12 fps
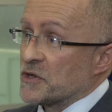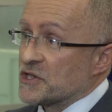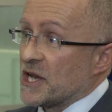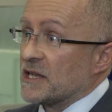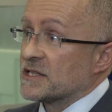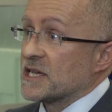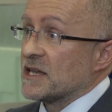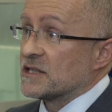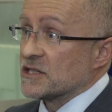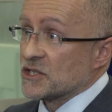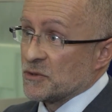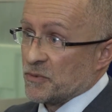machining
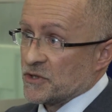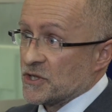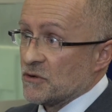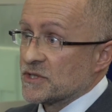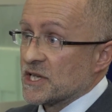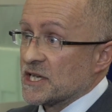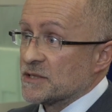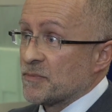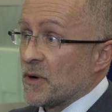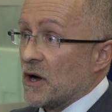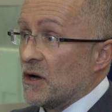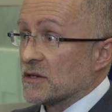centres to produce these
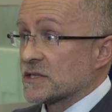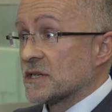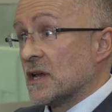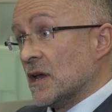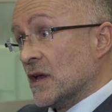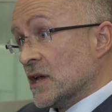parts.